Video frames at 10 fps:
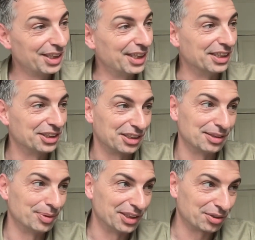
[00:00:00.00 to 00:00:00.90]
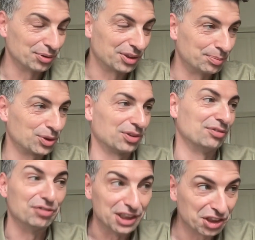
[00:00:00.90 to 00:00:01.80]
is going to be through some sort
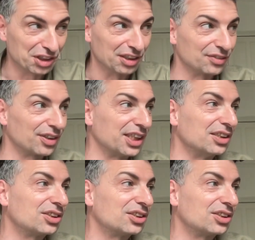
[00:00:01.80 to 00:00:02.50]
of vision device.